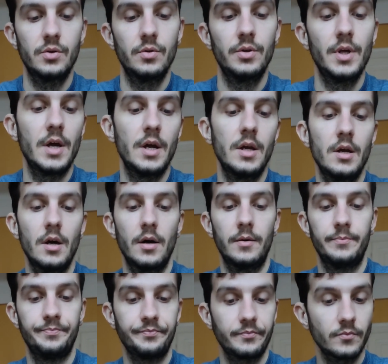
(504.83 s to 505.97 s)
Today
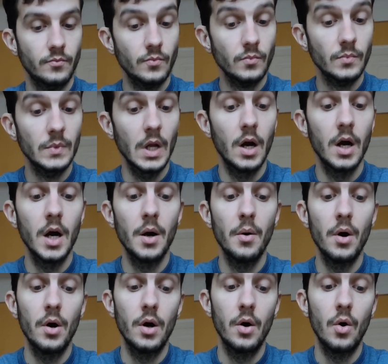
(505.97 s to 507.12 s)

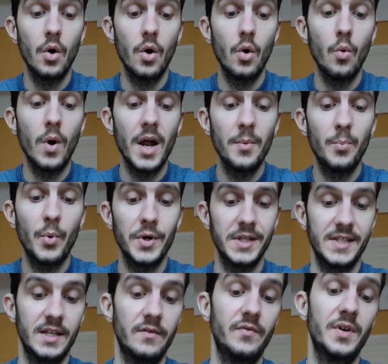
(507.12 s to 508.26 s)

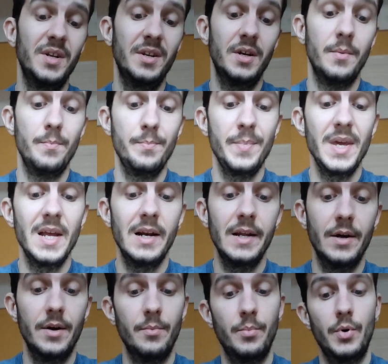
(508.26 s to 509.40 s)
1.7
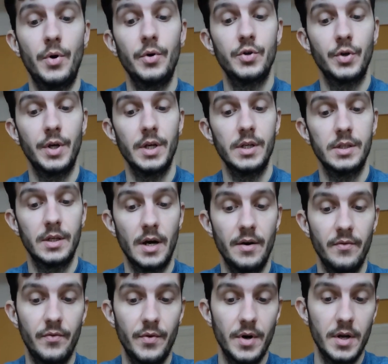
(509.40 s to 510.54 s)
million Portuguese are
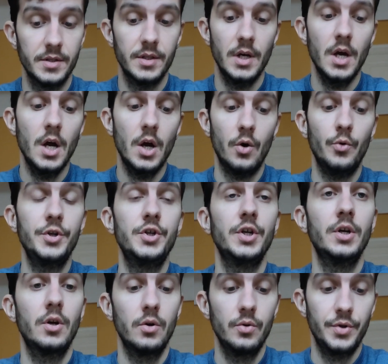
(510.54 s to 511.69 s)
in France, which
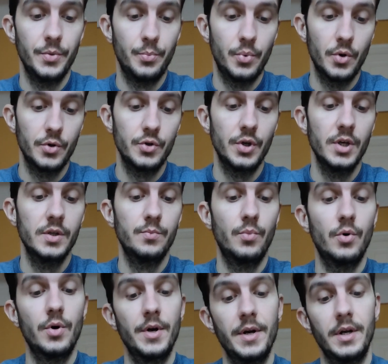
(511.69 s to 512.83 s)
include the Portuguese
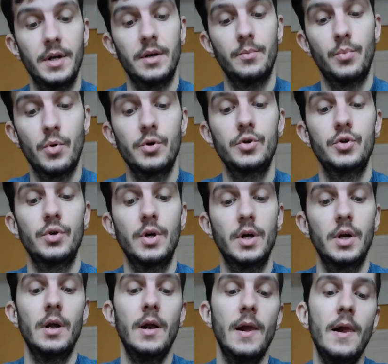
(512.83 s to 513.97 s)
born in
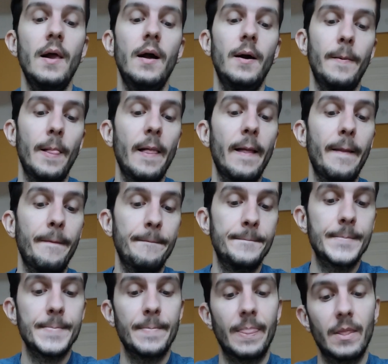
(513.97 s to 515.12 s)
Portugal and
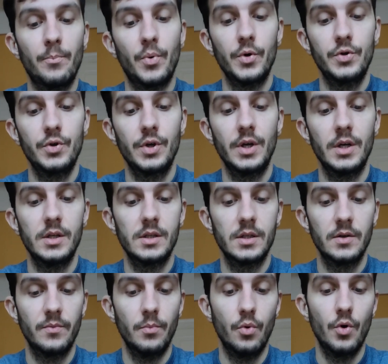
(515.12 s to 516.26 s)
Portuguese
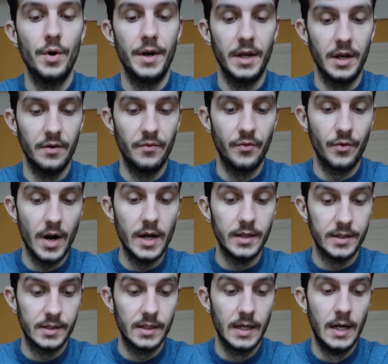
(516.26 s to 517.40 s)
born in
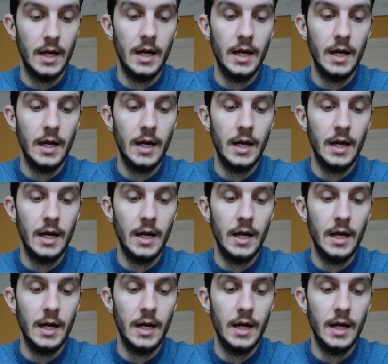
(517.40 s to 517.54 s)
France.